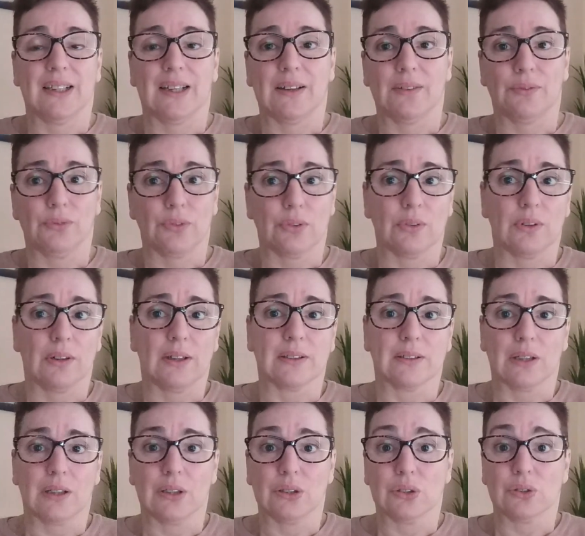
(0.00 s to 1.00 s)
everyone
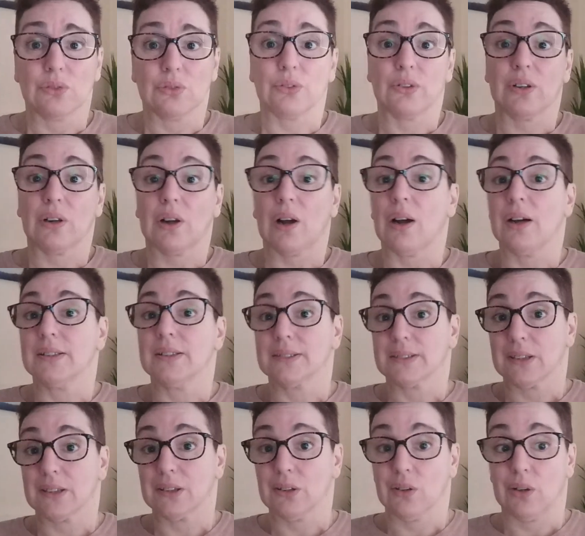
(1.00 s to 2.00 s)
goes through highs
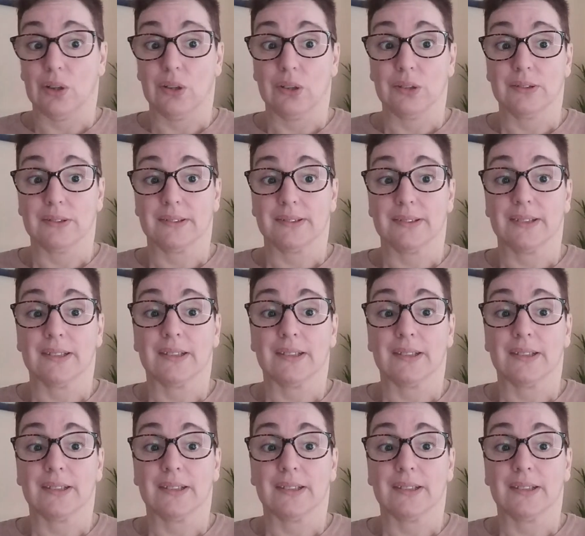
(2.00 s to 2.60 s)
and lows.